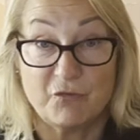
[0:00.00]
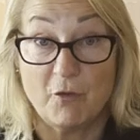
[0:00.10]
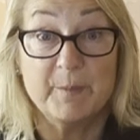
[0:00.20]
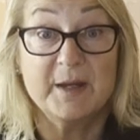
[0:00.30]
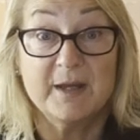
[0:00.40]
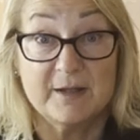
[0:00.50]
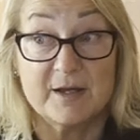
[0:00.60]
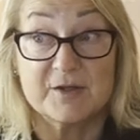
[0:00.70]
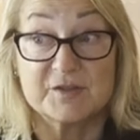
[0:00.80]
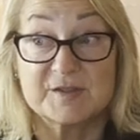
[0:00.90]

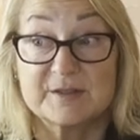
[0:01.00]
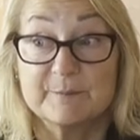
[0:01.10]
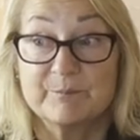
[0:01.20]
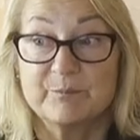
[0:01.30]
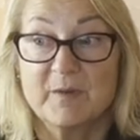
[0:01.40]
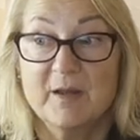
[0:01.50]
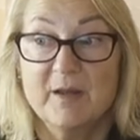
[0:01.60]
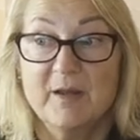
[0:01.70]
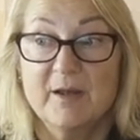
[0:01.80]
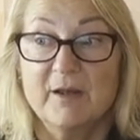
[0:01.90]
beginners
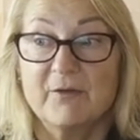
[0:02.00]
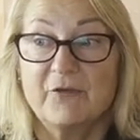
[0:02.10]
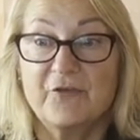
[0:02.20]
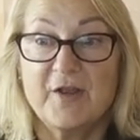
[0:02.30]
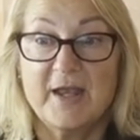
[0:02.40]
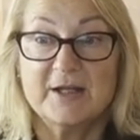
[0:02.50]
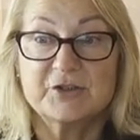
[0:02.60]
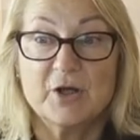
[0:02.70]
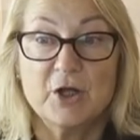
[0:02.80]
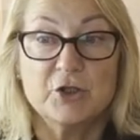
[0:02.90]
that
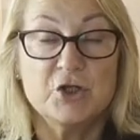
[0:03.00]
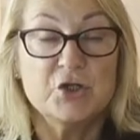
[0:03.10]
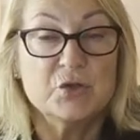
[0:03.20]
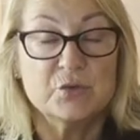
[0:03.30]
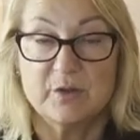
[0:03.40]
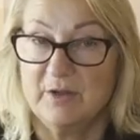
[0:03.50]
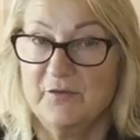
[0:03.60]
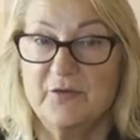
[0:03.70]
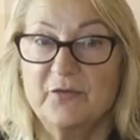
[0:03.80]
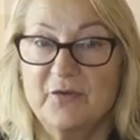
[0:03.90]
are new
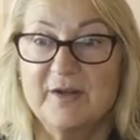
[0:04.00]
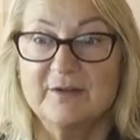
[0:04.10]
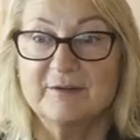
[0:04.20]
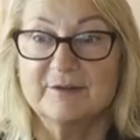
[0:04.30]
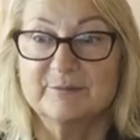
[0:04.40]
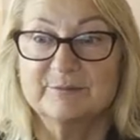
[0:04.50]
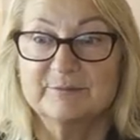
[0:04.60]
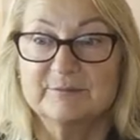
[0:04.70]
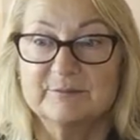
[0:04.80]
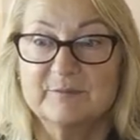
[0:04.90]
in the field.
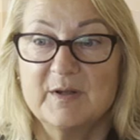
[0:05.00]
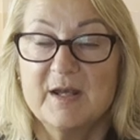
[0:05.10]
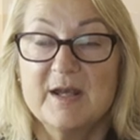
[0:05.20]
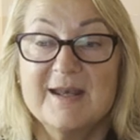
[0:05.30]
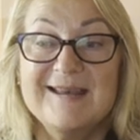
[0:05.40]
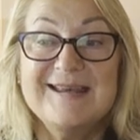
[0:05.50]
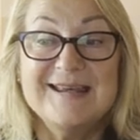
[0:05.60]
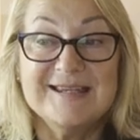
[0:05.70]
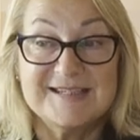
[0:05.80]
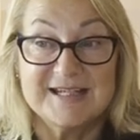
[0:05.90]

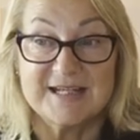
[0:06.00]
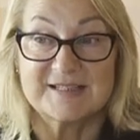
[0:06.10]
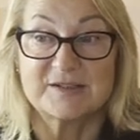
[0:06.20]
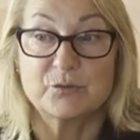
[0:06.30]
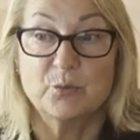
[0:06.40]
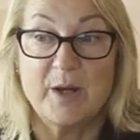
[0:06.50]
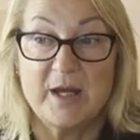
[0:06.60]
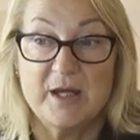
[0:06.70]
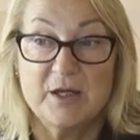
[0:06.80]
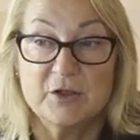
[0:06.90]
Easiest
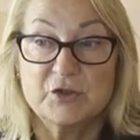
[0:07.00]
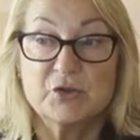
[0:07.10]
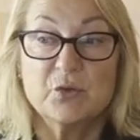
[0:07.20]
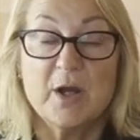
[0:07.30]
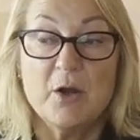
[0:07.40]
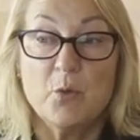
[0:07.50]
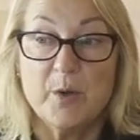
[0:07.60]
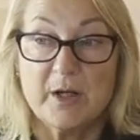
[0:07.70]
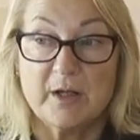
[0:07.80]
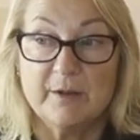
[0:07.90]
way to
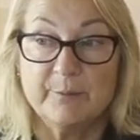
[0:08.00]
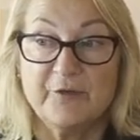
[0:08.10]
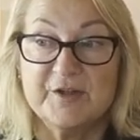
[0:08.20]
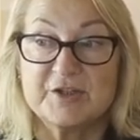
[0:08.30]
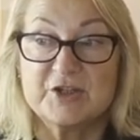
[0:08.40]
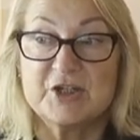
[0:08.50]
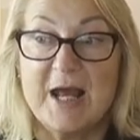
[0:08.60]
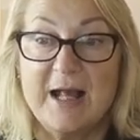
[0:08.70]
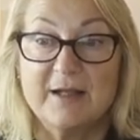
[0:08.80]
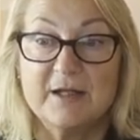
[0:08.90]
overcome this
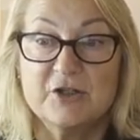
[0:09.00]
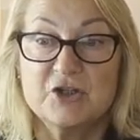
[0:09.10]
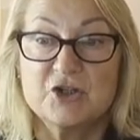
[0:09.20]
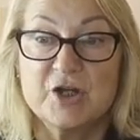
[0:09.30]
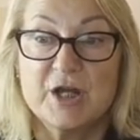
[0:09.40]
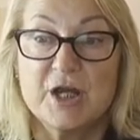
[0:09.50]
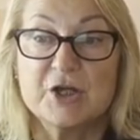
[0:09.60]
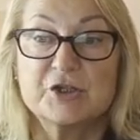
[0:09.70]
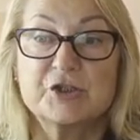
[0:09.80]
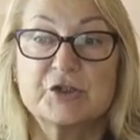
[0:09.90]
challenge
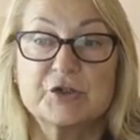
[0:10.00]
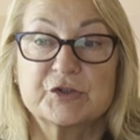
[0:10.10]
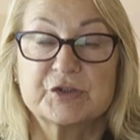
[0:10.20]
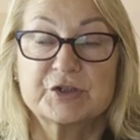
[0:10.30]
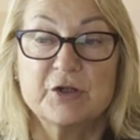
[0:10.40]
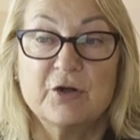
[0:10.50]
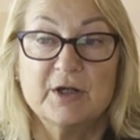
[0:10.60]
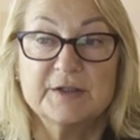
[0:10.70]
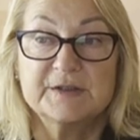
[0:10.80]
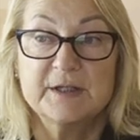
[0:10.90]
is to start